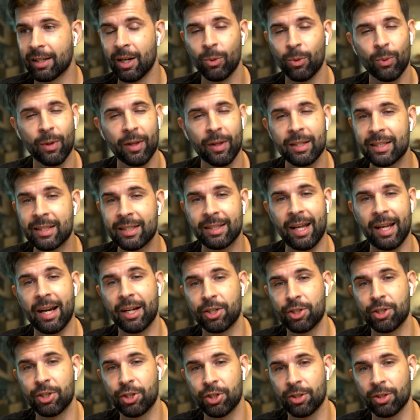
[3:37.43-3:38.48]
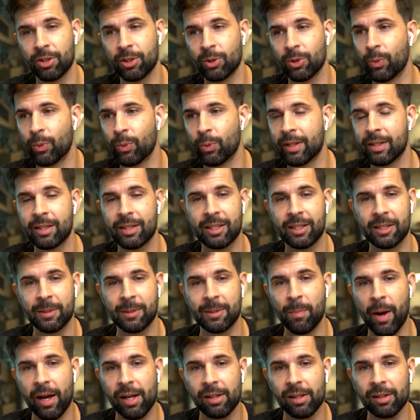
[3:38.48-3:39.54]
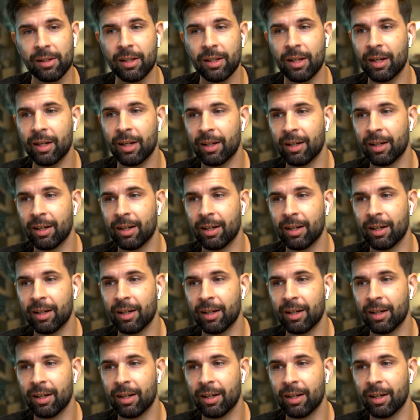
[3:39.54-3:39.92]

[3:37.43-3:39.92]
its texture, with its smell,